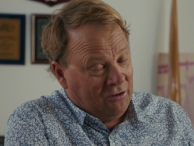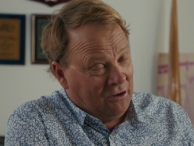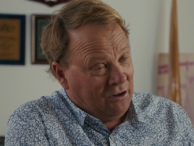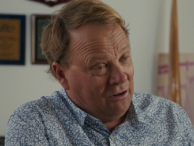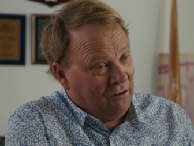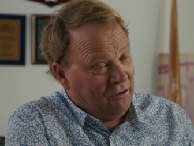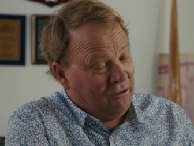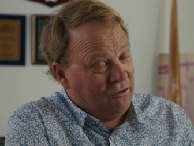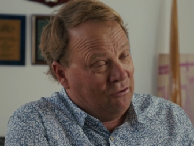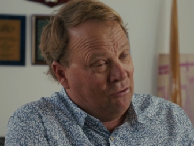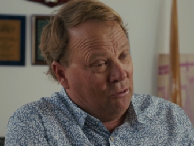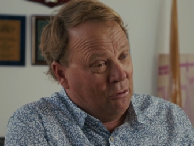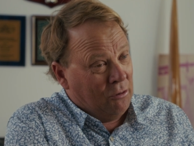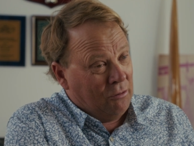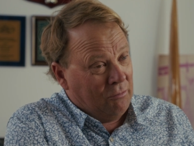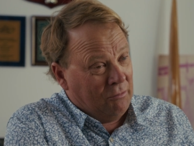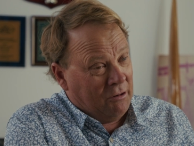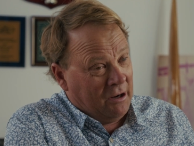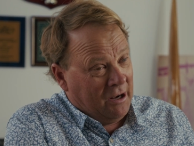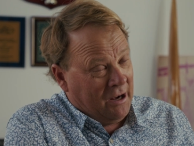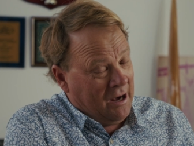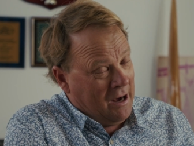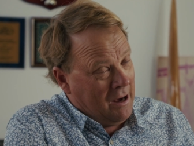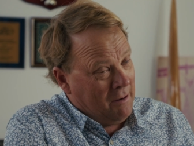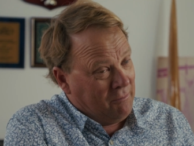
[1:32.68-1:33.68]
an
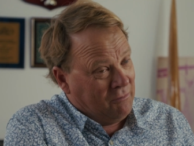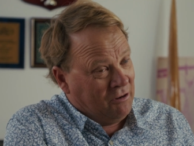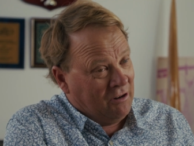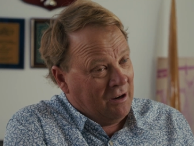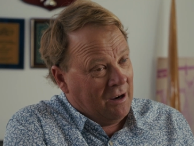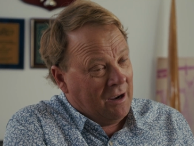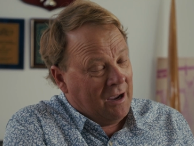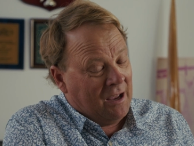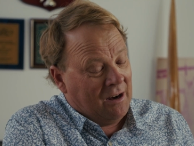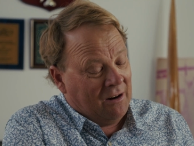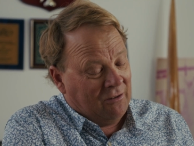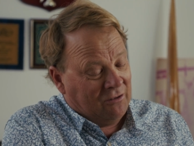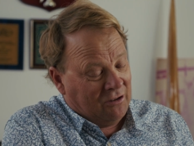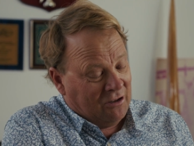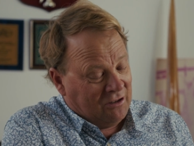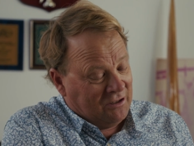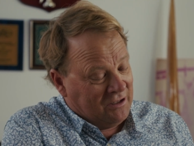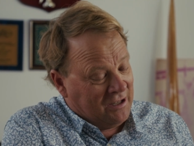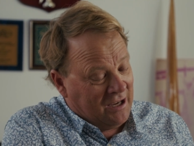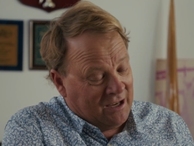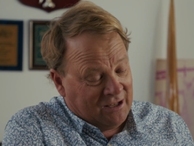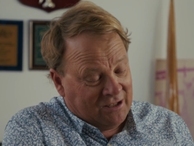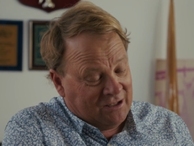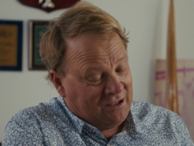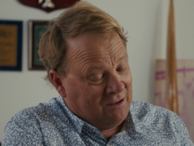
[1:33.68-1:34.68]
extraordinary capture, and it's a
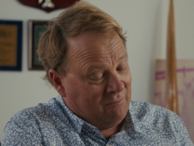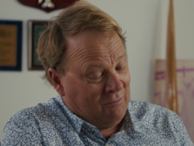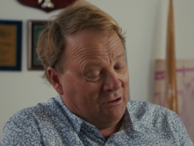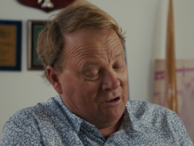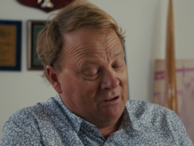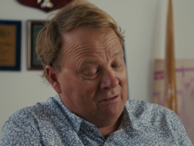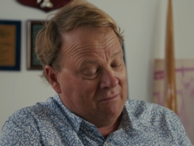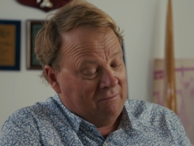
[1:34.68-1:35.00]
testament